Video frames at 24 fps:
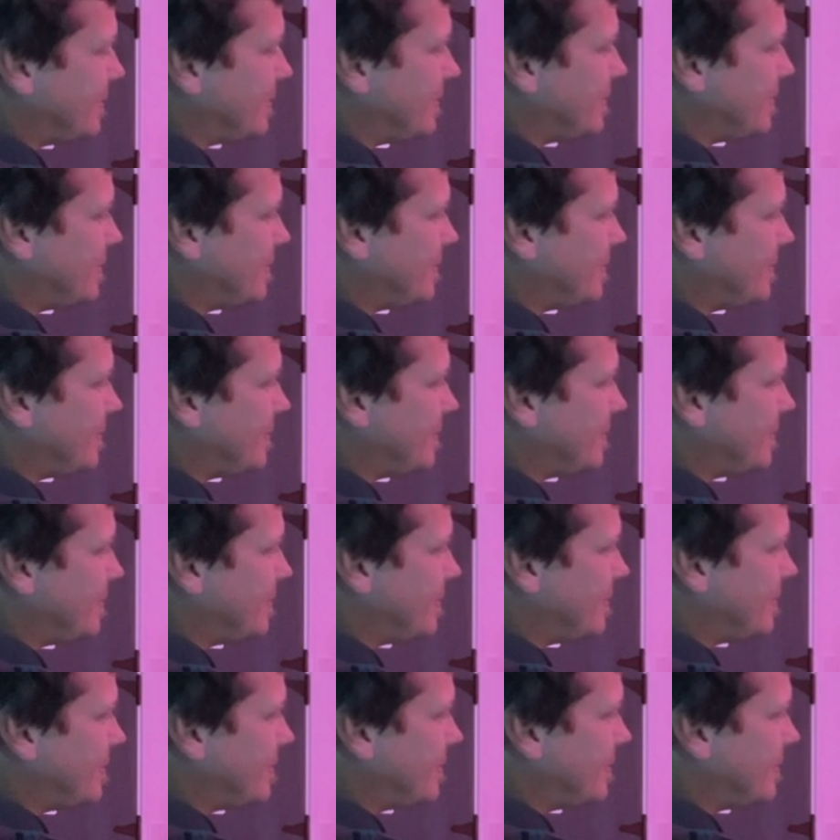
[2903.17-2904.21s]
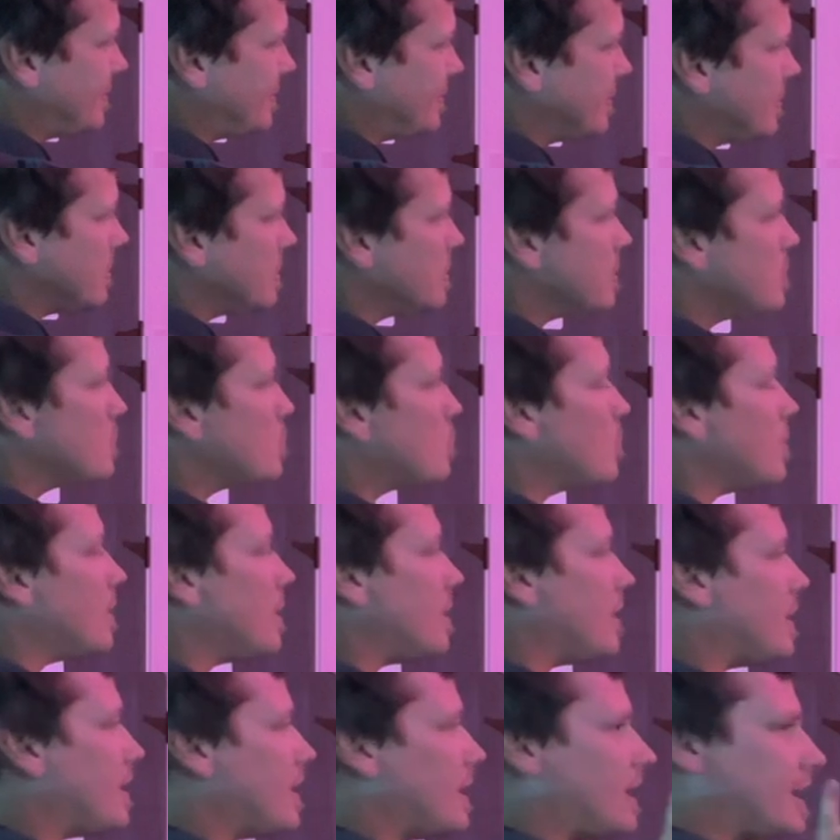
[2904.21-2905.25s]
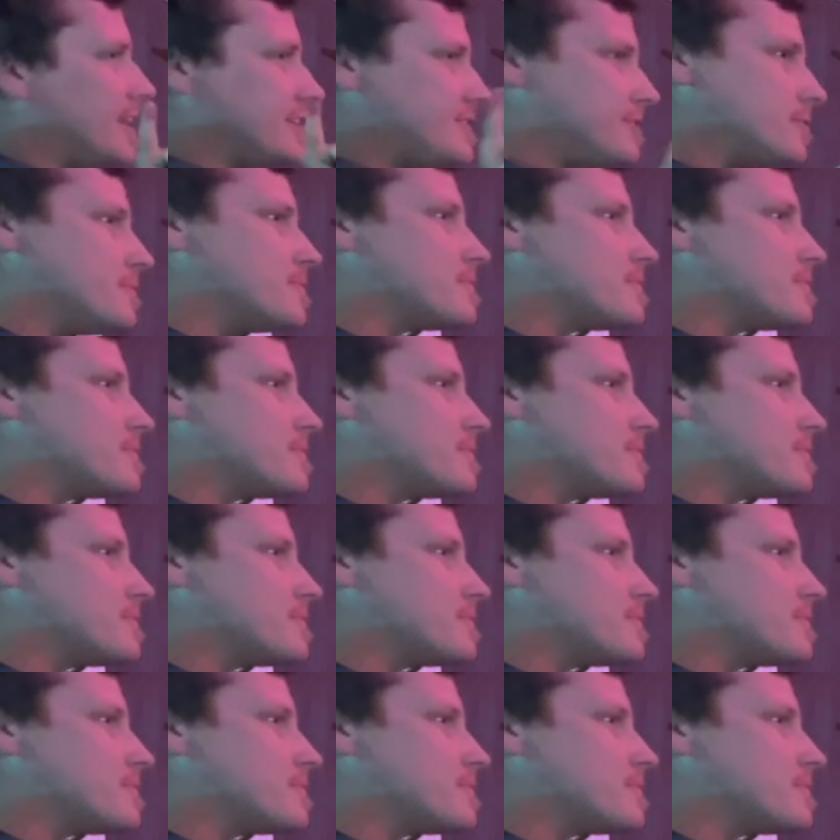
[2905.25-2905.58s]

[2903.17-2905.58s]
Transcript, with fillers: punching bag. Yeah, well, and, I do uh,